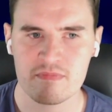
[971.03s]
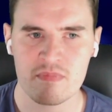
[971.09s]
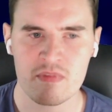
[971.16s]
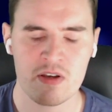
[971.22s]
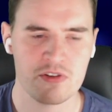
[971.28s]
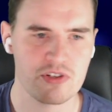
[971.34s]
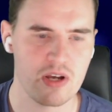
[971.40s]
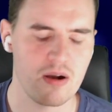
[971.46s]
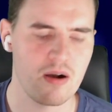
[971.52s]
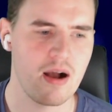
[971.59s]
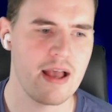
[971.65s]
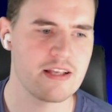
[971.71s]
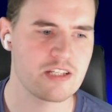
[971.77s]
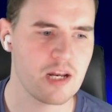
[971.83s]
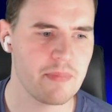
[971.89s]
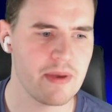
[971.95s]
So
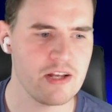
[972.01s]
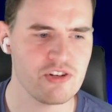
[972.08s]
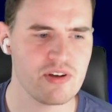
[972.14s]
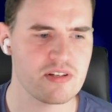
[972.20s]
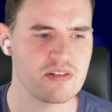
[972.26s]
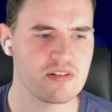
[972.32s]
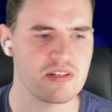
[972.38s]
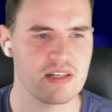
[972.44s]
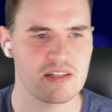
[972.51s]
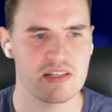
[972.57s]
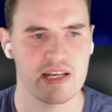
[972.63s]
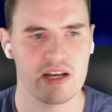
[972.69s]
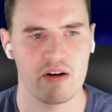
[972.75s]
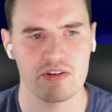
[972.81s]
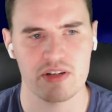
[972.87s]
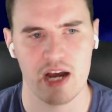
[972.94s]
it's going to be interesting to see
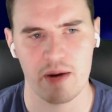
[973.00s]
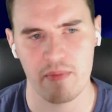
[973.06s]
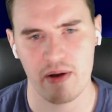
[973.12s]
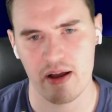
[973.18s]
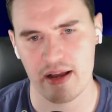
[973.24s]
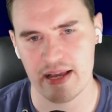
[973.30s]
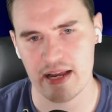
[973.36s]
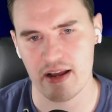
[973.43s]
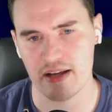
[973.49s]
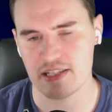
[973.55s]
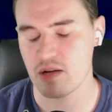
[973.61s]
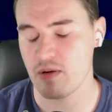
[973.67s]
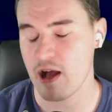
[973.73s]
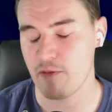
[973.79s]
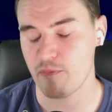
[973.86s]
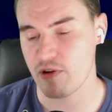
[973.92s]
Sting on Dynamite. Again, I still
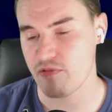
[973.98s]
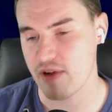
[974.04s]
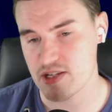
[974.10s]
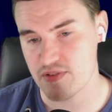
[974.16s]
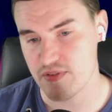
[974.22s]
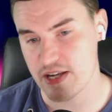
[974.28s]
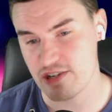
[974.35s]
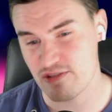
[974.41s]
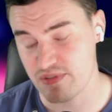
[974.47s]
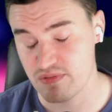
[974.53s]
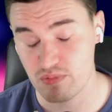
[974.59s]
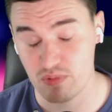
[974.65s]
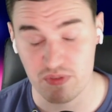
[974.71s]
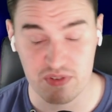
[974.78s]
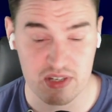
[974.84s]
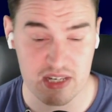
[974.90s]
have my reservations
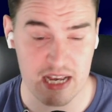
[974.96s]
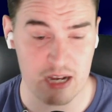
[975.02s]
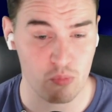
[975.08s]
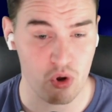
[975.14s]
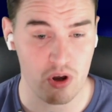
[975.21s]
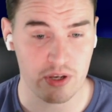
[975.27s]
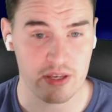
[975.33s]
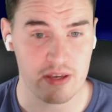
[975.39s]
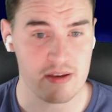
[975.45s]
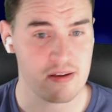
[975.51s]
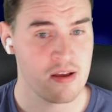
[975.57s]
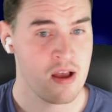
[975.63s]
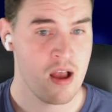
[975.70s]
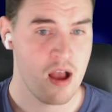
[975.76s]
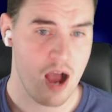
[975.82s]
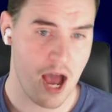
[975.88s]
with Sting working.
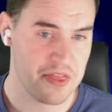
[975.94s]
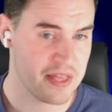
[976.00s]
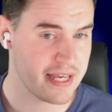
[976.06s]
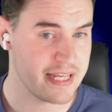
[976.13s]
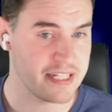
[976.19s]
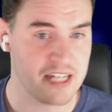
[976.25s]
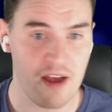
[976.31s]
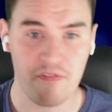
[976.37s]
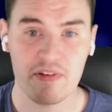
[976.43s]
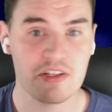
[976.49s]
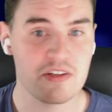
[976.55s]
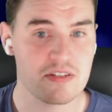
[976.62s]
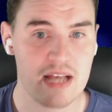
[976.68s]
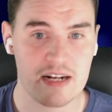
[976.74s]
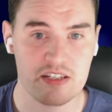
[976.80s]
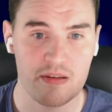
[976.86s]
I think he definitely
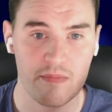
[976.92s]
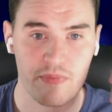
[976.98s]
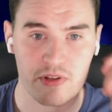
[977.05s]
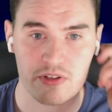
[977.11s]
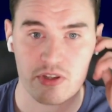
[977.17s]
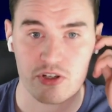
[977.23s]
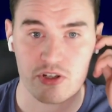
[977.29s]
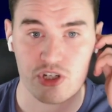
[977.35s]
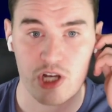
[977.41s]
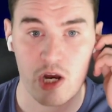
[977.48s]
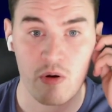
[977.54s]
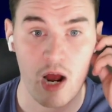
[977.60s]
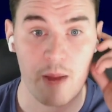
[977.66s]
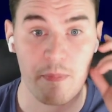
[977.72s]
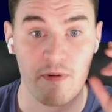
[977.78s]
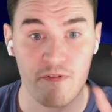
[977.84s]
does add something to the show.
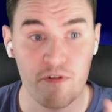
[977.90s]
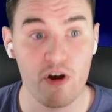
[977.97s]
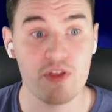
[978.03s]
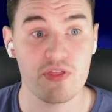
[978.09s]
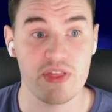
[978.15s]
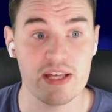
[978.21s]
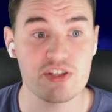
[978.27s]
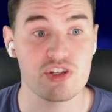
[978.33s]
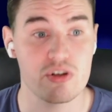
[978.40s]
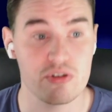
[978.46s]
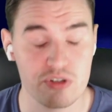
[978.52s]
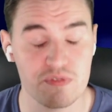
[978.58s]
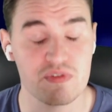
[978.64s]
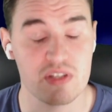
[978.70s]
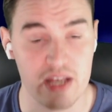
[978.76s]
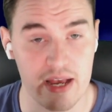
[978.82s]
I prefer this use
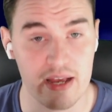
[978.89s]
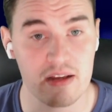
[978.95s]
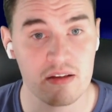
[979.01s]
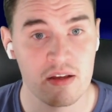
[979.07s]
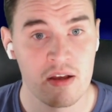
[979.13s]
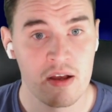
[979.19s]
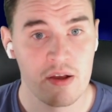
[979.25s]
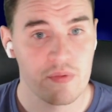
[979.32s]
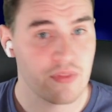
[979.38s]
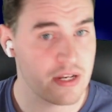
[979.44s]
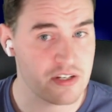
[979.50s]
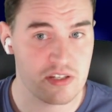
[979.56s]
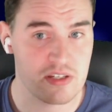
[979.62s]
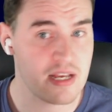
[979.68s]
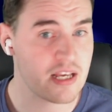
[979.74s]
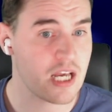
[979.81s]
of Sting than
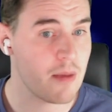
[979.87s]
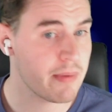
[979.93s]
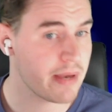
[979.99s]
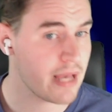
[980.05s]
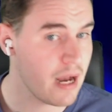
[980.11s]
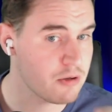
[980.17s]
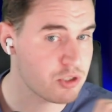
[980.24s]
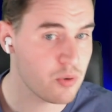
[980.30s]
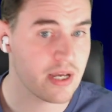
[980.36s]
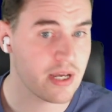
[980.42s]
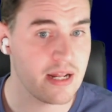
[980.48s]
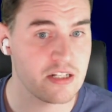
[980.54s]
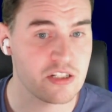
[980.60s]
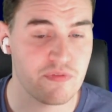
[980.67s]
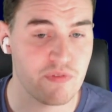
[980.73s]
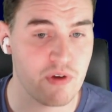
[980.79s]
Sting coming out doing an
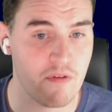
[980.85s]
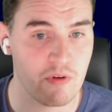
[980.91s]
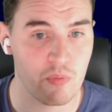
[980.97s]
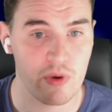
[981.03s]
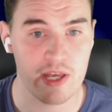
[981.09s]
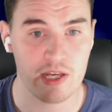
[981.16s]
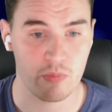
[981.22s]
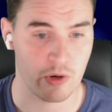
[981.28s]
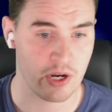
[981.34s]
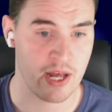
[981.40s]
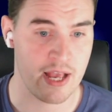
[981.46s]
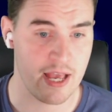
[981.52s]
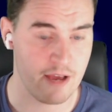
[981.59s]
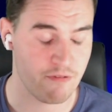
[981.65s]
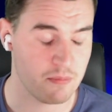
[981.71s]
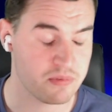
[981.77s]
interview every week. We're going
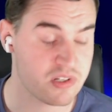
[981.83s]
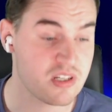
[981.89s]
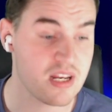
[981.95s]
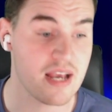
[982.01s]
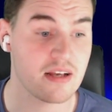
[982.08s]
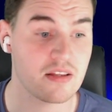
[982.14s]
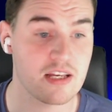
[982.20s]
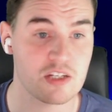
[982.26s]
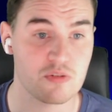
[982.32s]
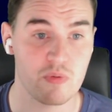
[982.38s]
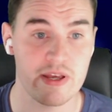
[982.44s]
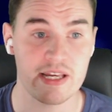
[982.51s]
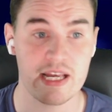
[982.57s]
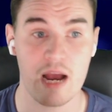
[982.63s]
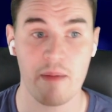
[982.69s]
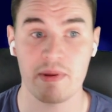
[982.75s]
to hear from Sting this
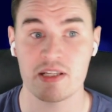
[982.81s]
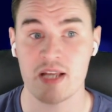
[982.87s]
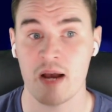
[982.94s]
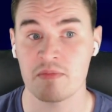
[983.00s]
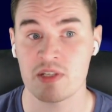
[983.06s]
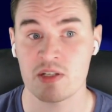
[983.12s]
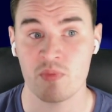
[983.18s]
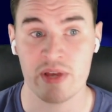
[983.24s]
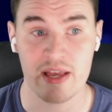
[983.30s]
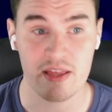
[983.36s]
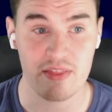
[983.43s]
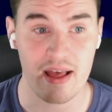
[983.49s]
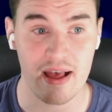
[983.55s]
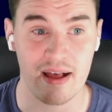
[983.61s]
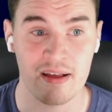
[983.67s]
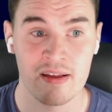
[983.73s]
week. How many times did we hear
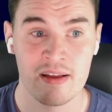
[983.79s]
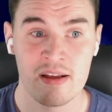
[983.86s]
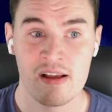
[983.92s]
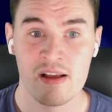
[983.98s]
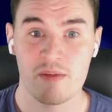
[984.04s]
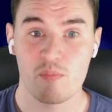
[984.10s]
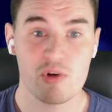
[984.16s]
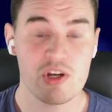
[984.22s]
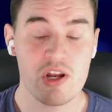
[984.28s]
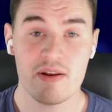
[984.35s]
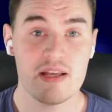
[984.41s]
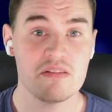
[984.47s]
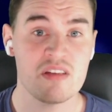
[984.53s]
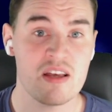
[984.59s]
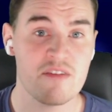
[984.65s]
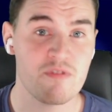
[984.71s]
that? We don't
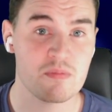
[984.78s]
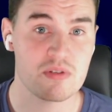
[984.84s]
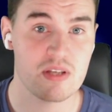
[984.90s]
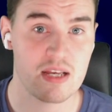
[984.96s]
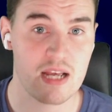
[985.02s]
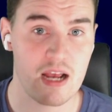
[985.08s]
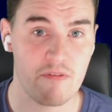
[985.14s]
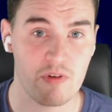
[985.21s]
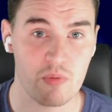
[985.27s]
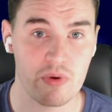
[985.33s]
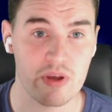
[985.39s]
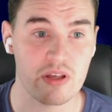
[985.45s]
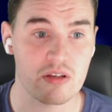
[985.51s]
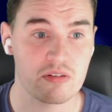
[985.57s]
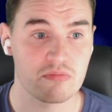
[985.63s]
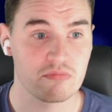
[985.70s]
need to hear from Sting every
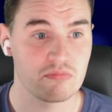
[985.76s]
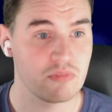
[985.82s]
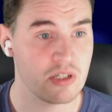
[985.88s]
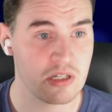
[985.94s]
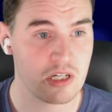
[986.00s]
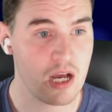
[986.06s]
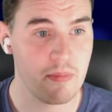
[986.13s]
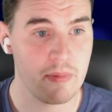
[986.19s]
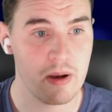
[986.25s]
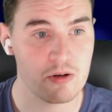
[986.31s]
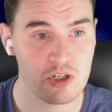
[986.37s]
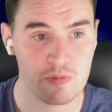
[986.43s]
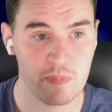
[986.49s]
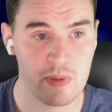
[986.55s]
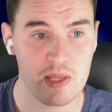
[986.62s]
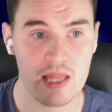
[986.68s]
week. You can come out,
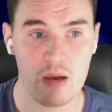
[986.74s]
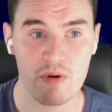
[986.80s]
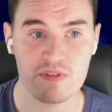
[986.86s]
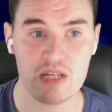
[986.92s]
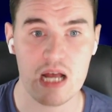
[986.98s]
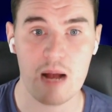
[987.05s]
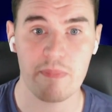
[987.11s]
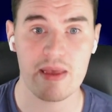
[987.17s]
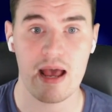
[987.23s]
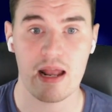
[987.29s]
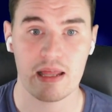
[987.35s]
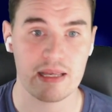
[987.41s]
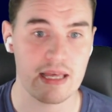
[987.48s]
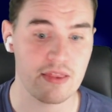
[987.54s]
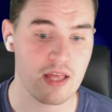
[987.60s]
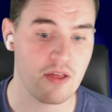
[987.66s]
just be there with Darby
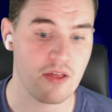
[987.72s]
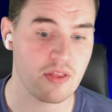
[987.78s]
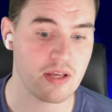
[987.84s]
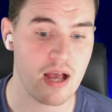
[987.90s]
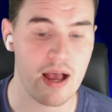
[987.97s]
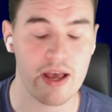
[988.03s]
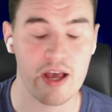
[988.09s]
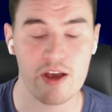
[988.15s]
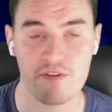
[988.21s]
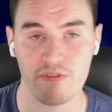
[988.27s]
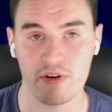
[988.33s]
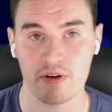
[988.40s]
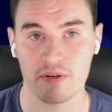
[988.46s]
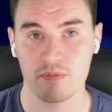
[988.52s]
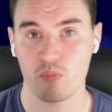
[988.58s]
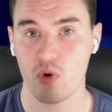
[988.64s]
Allin, get the other guy
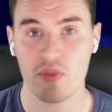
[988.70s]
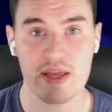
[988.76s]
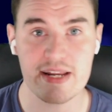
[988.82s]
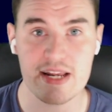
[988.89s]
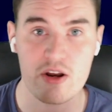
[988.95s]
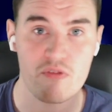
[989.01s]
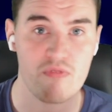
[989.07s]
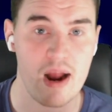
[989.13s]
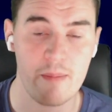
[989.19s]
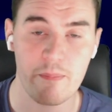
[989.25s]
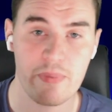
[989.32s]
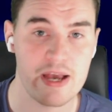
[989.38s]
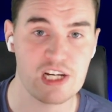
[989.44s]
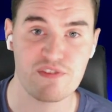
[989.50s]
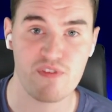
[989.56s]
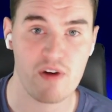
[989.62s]
over. What they did on
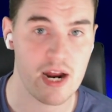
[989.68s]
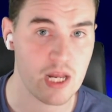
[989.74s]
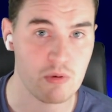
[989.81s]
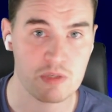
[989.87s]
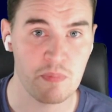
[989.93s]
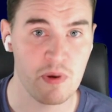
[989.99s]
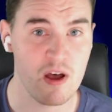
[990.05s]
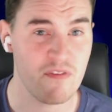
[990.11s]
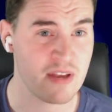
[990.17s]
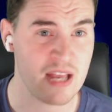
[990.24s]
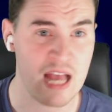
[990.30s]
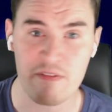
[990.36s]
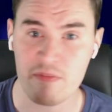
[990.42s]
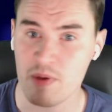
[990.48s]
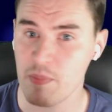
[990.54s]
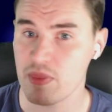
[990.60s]
Rampage Friday was perfect.
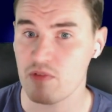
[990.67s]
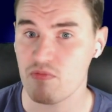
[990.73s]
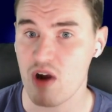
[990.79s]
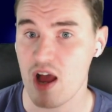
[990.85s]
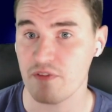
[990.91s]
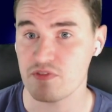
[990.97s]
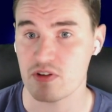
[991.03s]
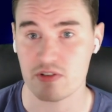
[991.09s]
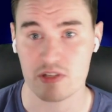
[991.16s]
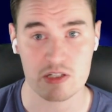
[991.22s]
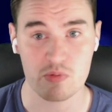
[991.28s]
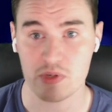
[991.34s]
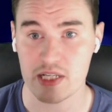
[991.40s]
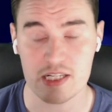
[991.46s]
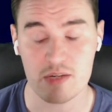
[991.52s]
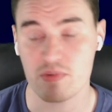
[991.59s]
Have him up in the rafters. That's
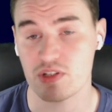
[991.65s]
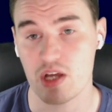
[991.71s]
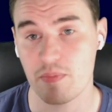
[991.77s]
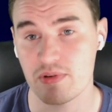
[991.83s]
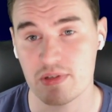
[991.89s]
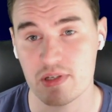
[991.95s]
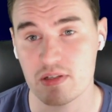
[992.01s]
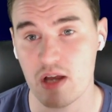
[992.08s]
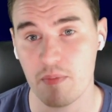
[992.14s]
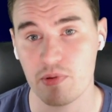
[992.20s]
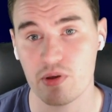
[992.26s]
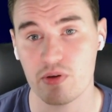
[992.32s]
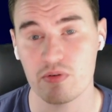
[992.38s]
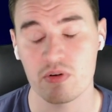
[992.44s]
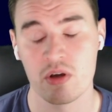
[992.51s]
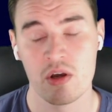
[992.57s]
what they did with
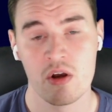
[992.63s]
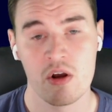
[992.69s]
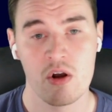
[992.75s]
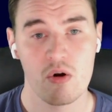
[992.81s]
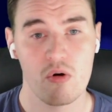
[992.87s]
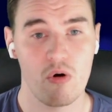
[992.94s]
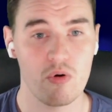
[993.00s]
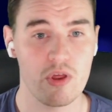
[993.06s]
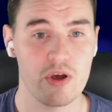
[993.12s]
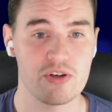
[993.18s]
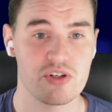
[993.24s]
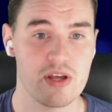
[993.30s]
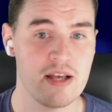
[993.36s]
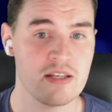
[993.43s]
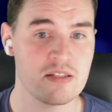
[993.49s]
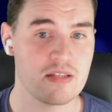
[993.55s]
WCW all those
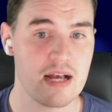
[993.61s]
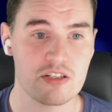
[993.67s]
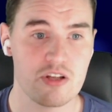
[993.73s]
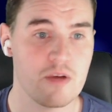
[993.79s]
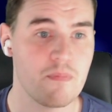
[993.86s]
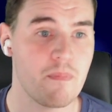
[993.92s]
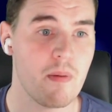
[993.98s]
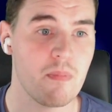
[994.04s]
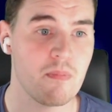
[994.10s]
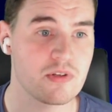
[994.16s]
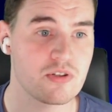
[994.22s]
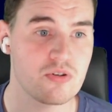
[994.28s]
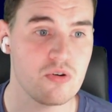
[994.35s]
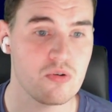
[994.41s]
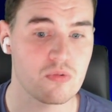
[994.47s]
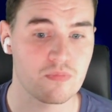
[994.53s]
years. That's no problem
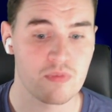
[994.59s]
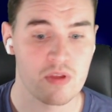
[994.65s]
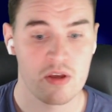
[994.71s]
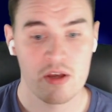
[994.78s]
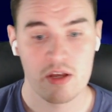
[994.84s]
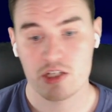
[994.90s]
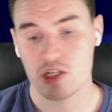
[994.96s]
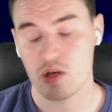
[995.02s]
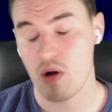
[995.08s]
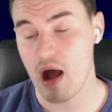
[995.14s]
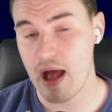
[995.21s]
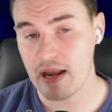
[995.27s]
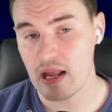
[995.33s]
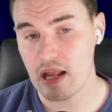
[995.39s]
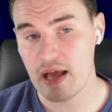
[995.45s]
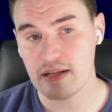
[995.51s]
at all. So
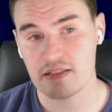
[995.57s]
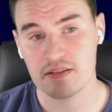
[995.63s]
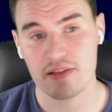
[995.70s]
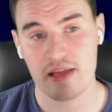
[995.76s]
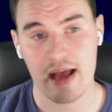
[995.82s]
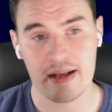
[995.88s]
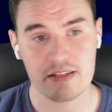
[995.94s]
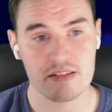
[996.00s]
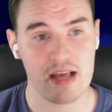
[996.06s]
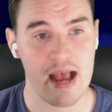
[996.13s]
I liked that.